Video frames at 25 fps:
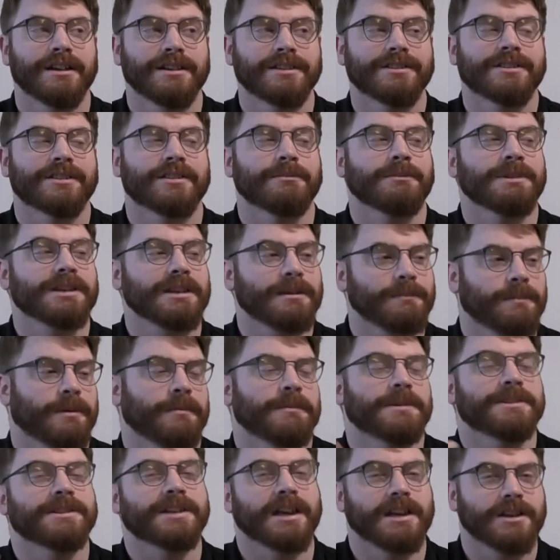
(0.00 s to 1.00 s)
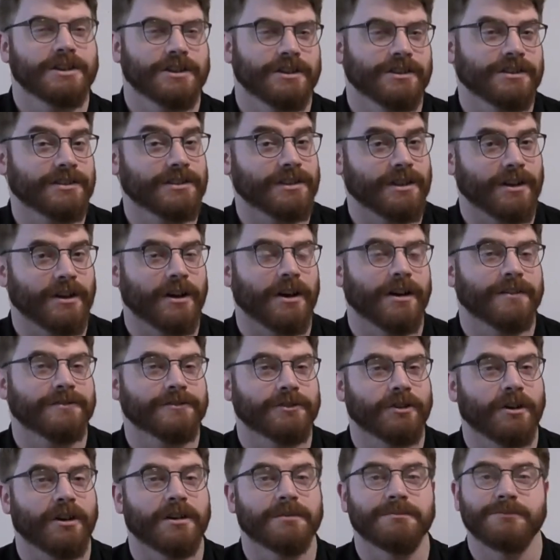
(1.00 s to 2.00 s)
some of the implementations that I've
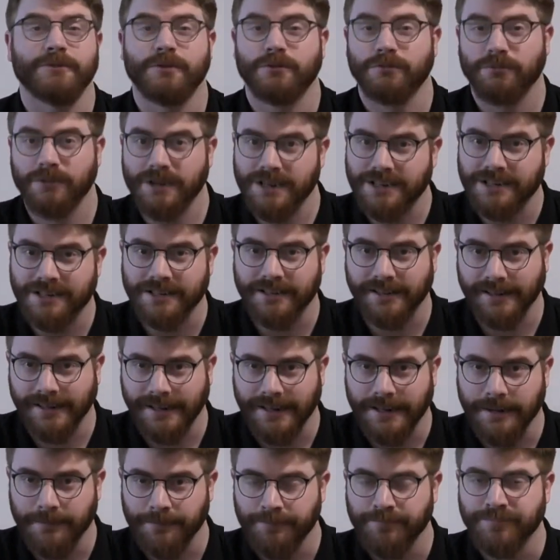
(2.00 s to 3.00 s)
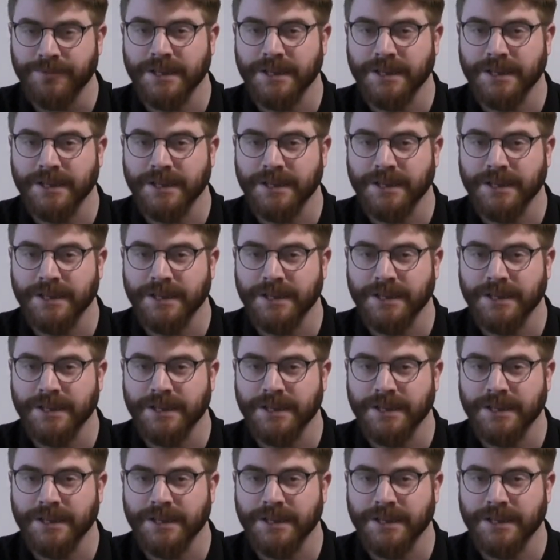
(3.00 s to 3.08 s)
tried more recently.